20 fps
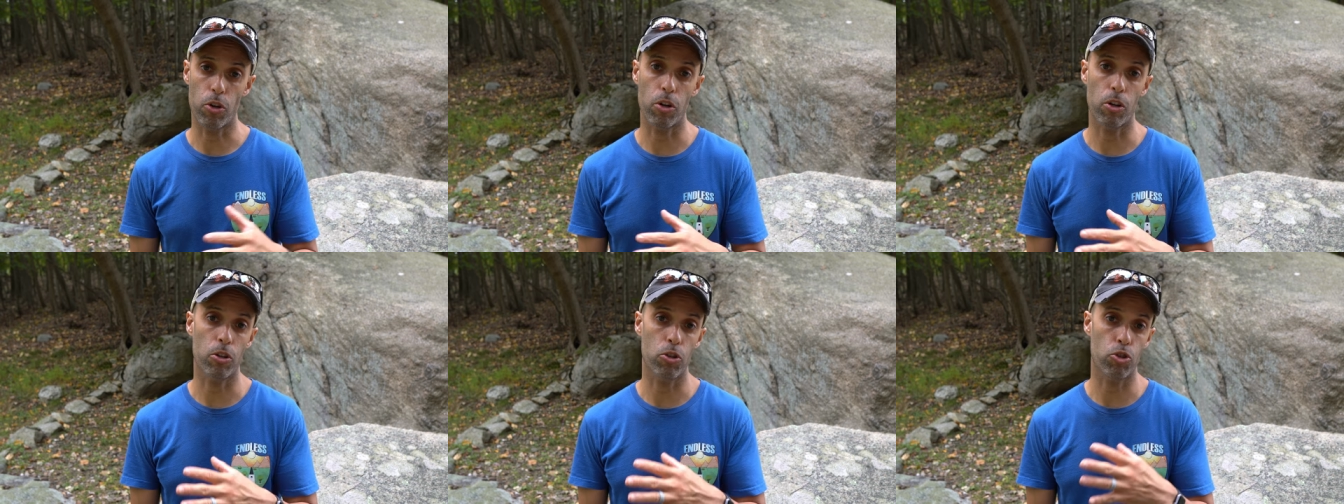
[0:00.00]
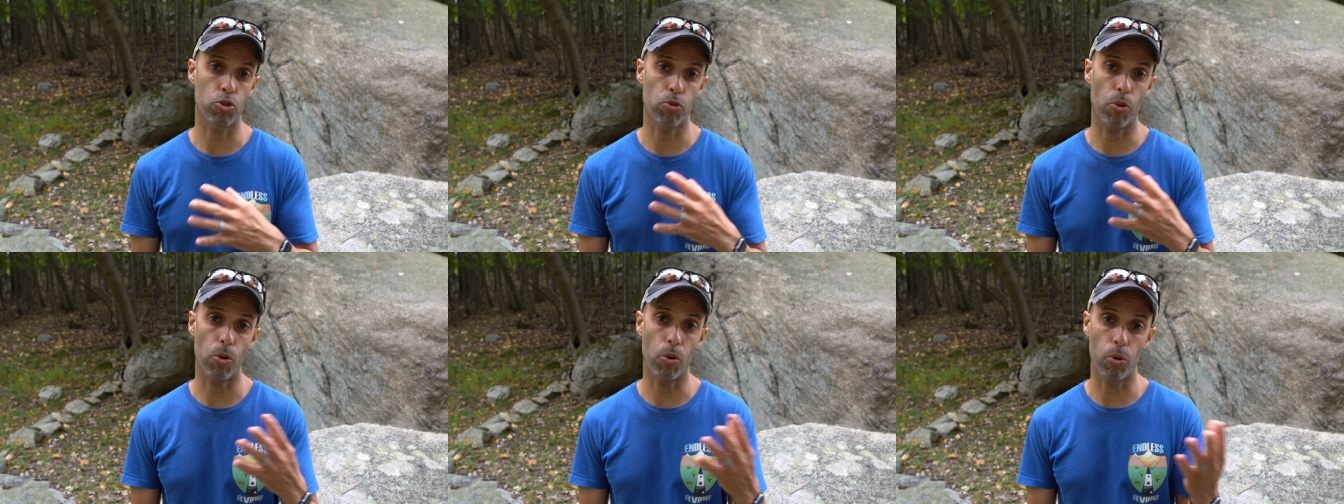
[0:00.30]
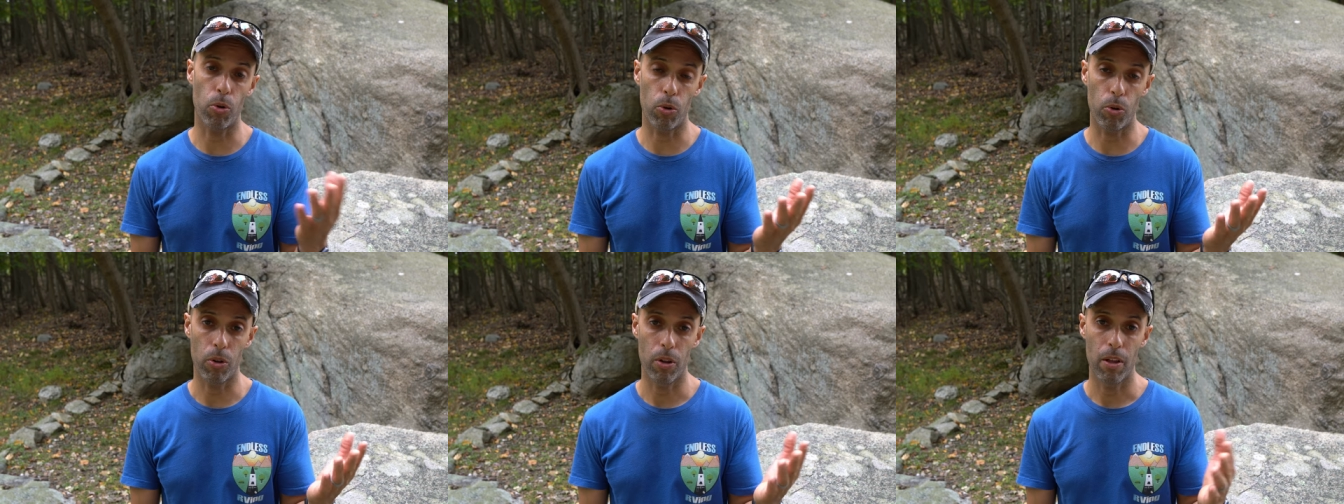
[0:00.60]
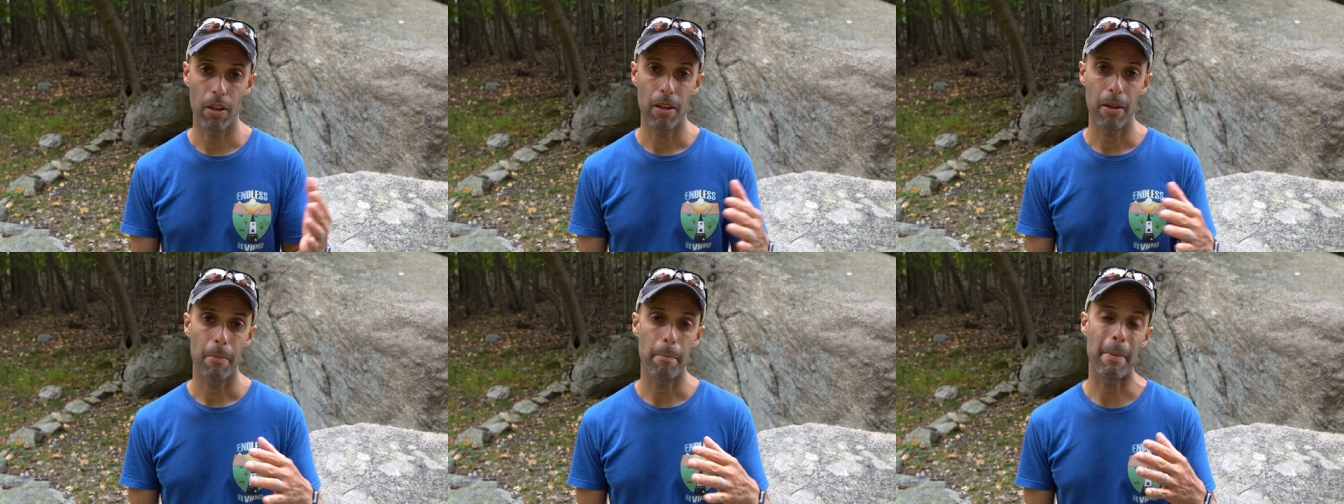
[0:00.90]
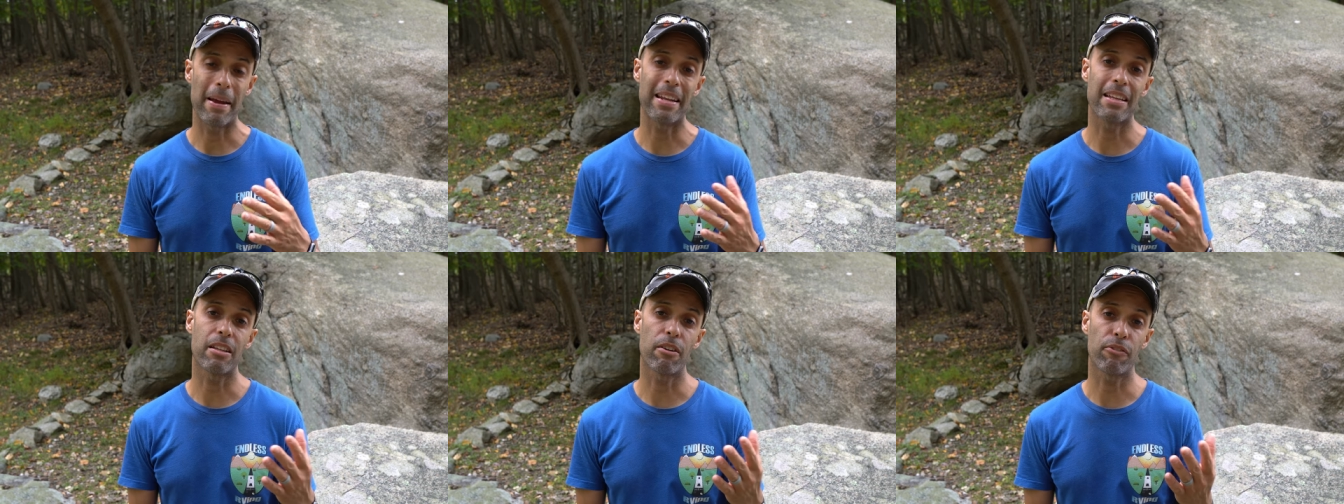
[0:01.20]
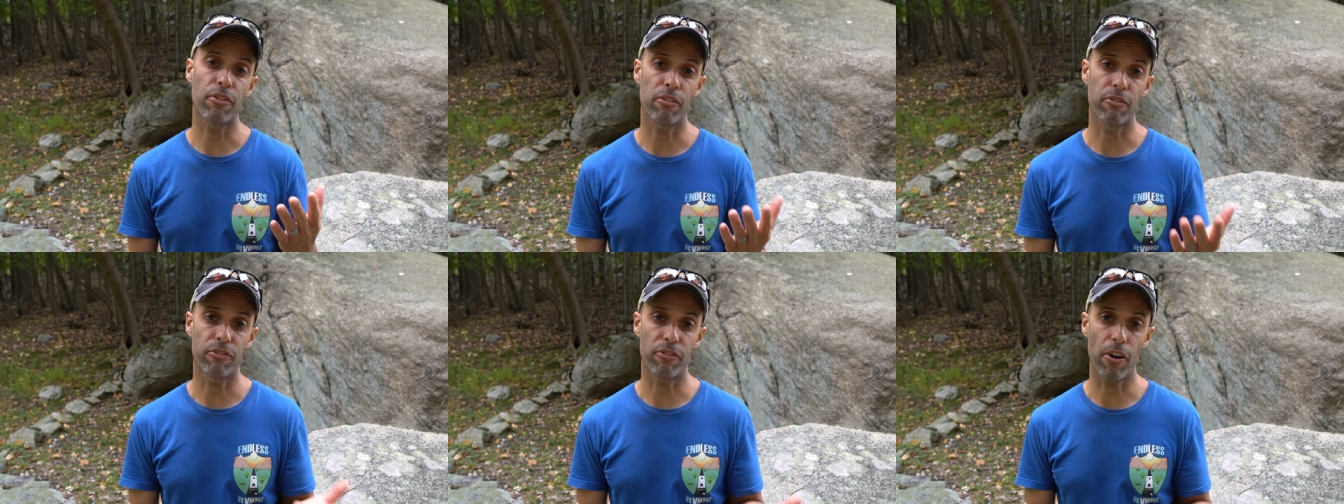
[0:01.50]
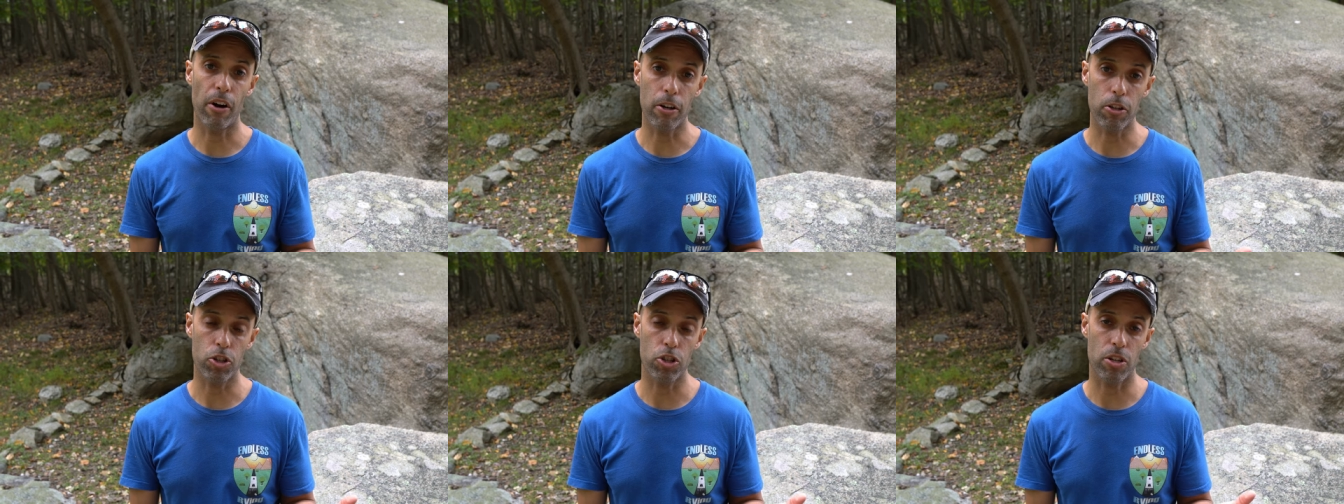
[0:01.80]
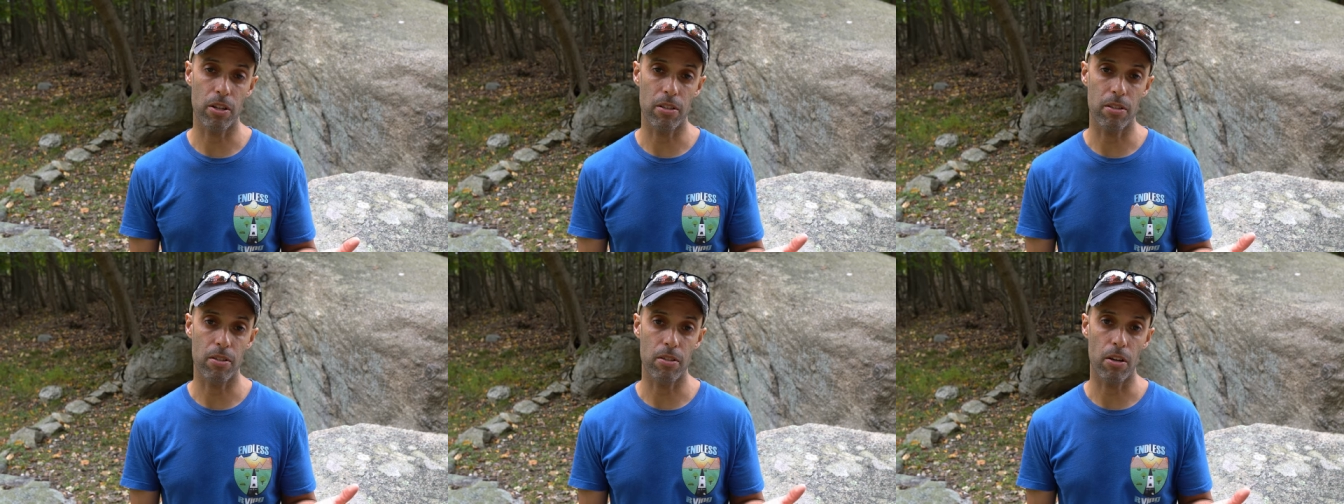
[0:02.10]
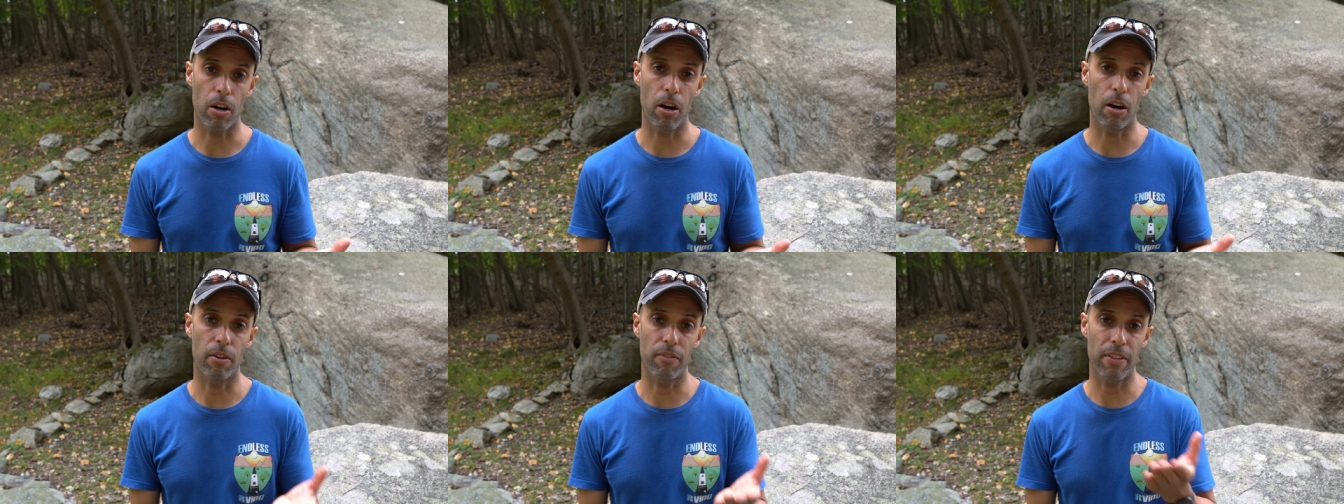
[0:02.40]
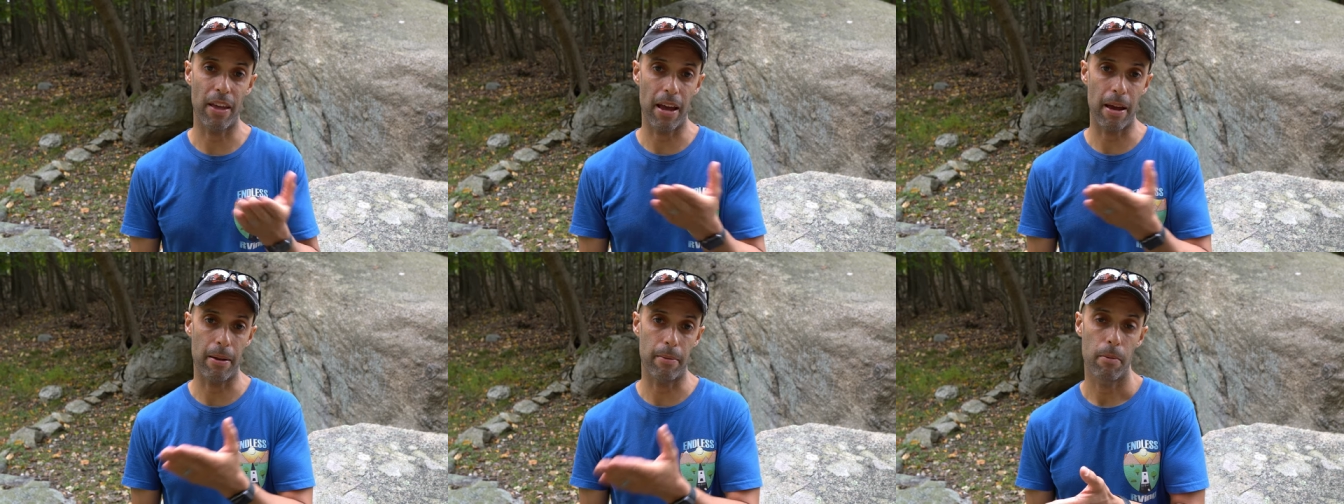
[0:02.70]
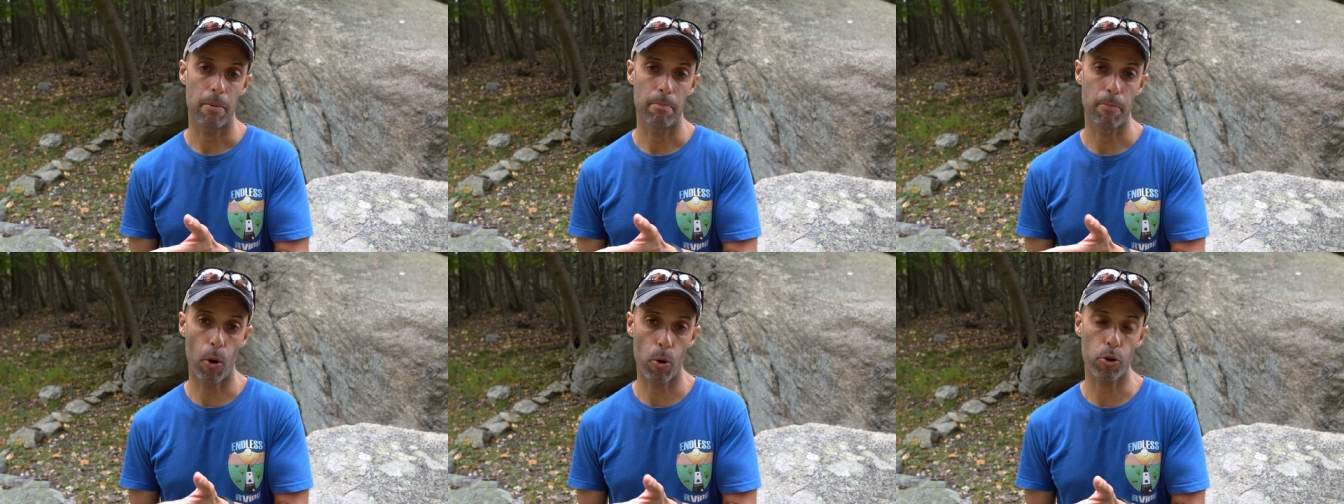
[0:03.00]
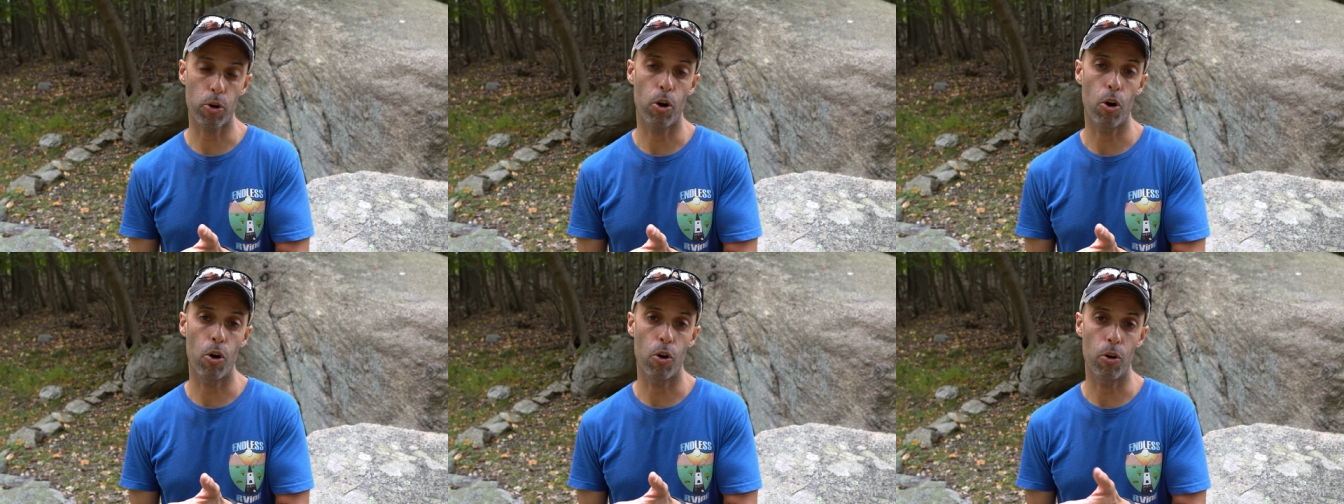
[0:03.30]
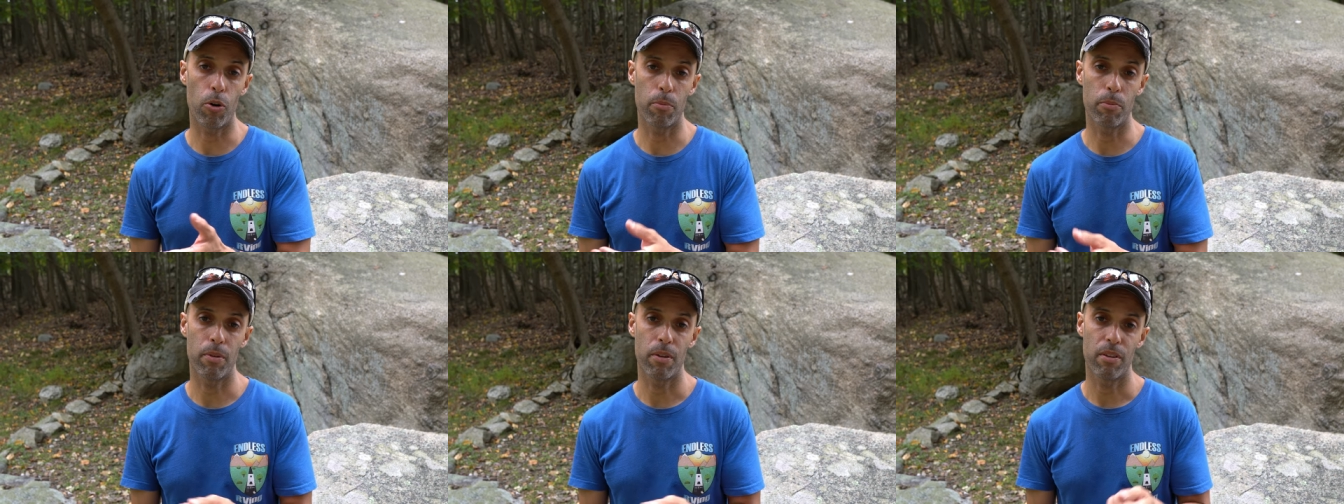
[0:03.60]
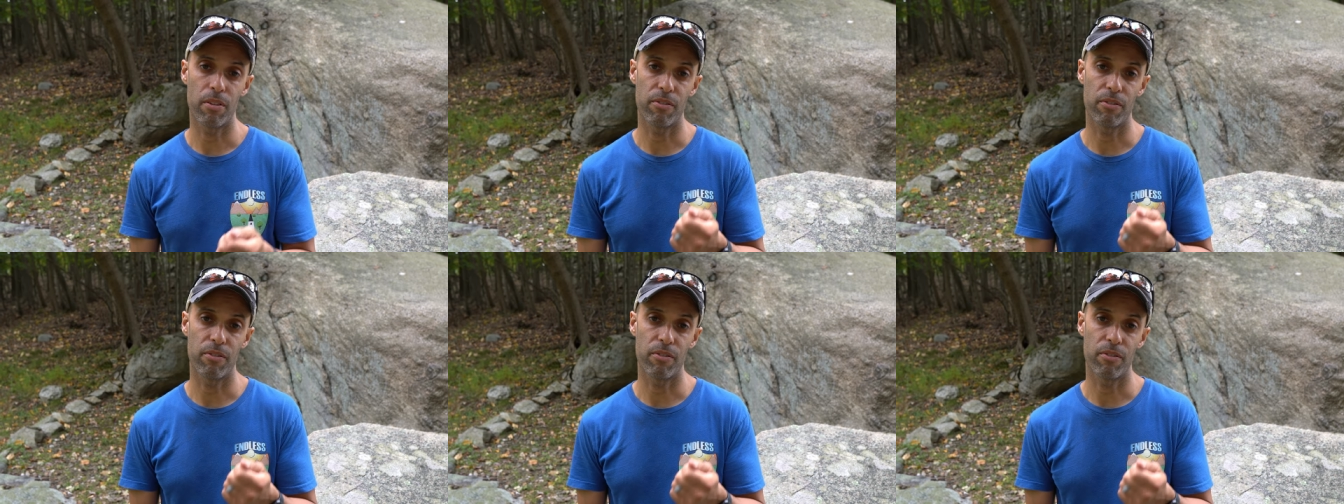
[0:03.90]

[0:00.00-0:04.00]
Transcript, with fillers: can control many different functions of that motorhome